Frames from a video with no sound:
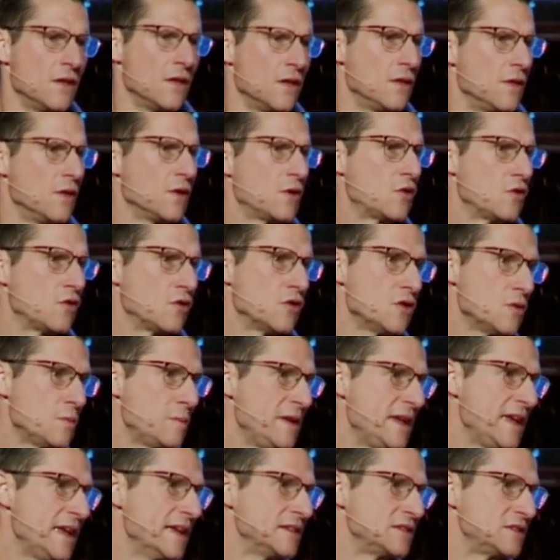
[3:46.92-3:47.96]
The crew
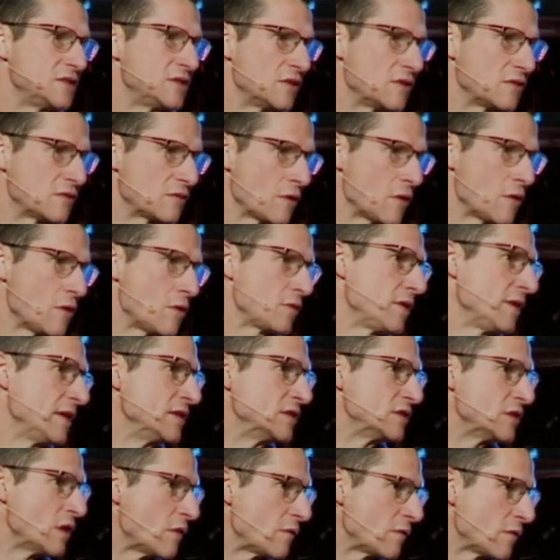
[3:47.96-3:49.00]
begins to throw
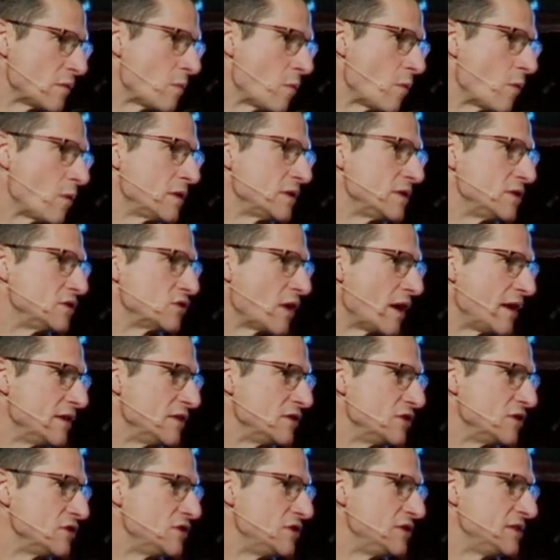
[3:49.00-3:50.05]
things overboard to try to
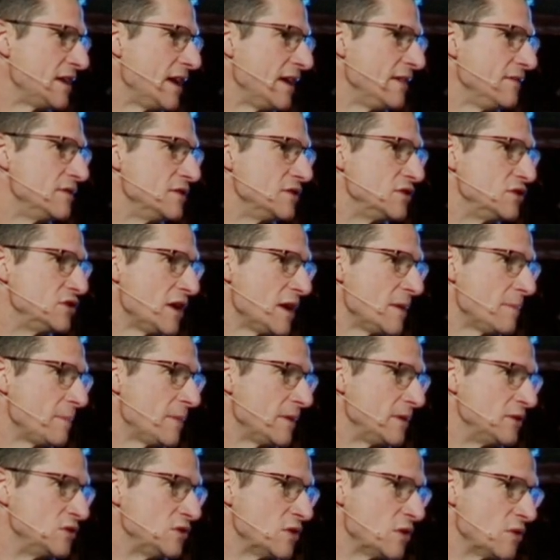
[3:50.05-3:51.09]
save the ship,
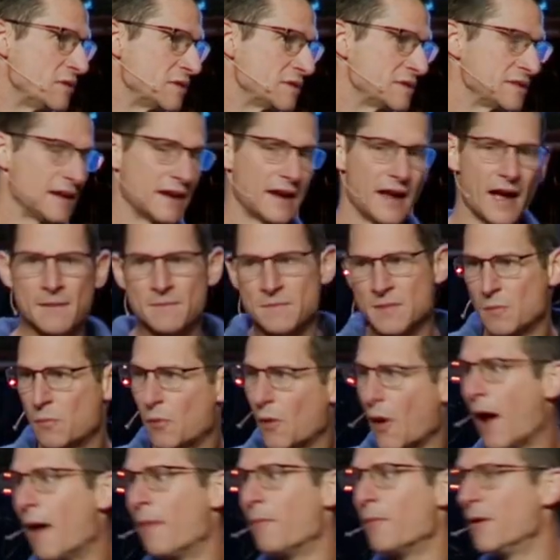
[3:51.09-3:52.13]
and Jonah's like, I'm the
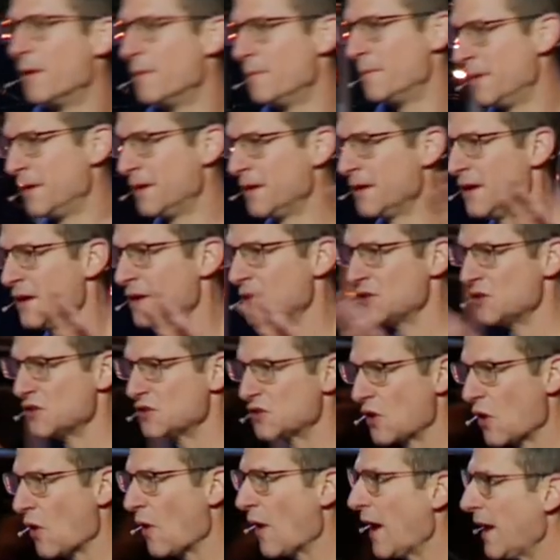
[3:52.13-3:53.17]
problem.
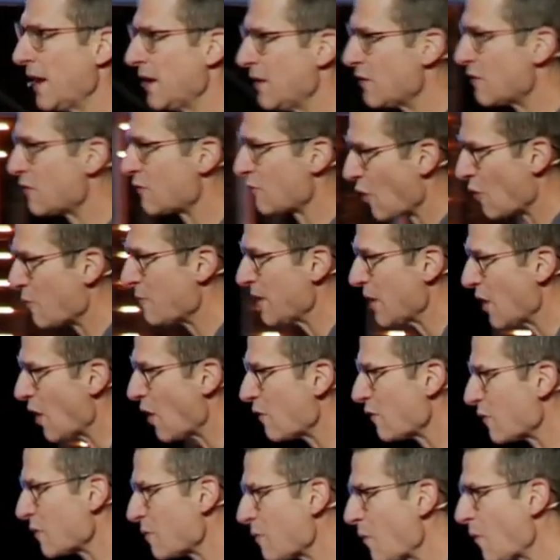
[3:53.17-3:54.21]
Just go ahead and throw me
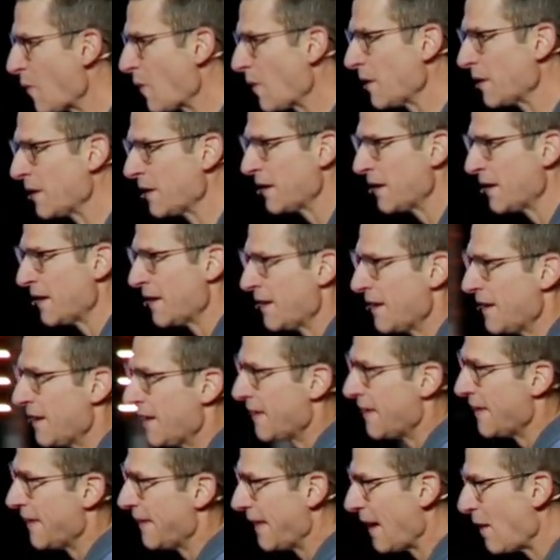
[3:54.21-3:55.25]
overboard.
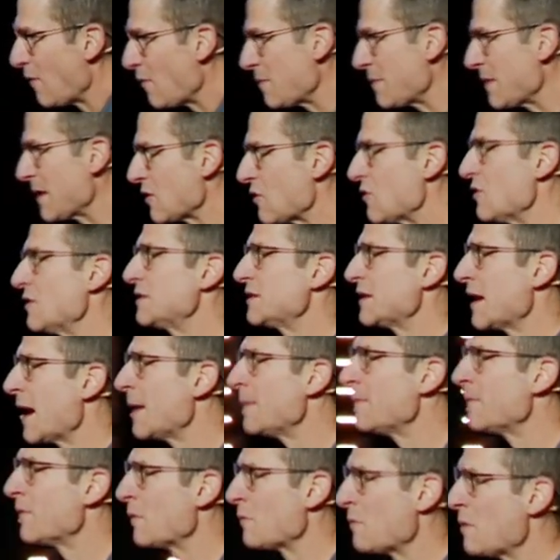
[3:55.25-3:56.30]
That would be a good
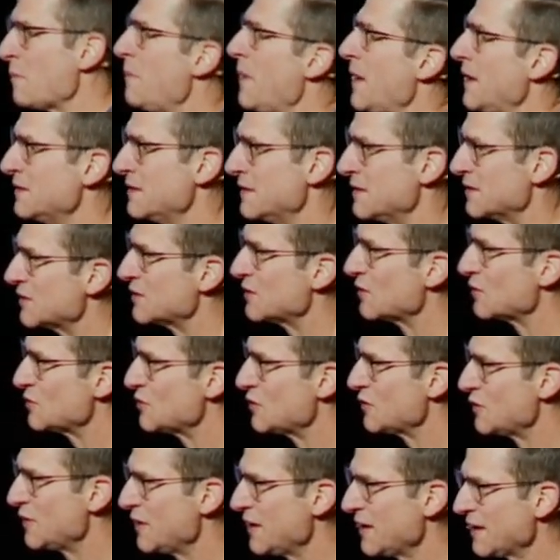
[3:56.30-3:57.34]
time for repentance, don't
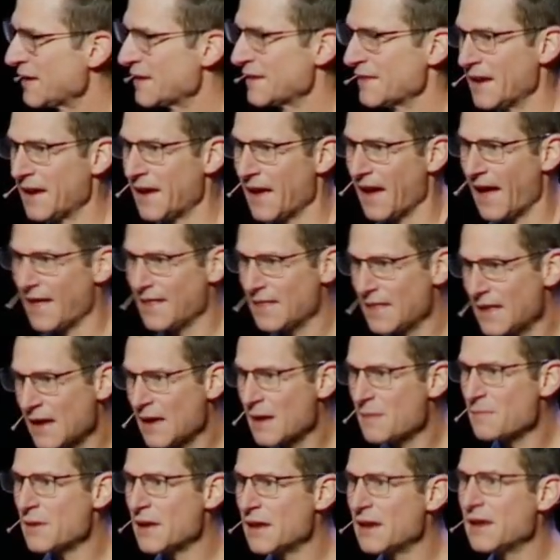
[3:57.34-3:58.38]
you think? Like, I think
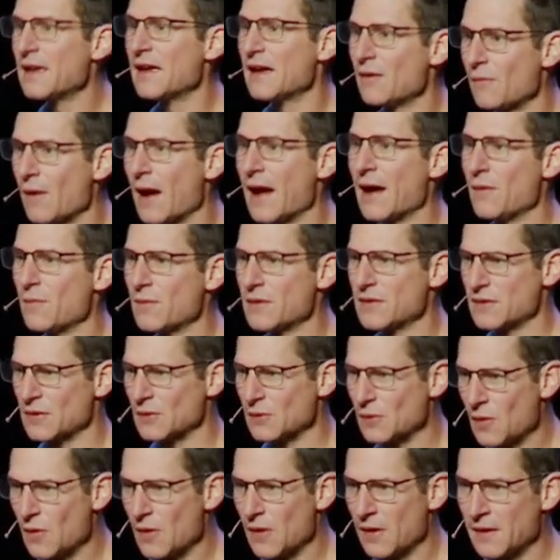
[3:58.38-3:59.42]
I'm going to get right with the
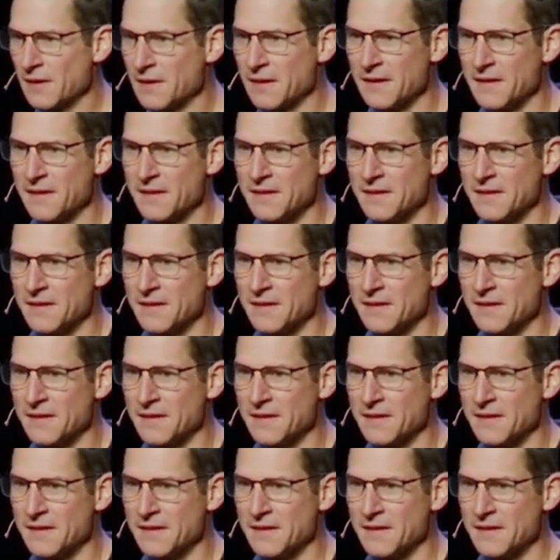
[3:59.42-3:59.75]
Lord.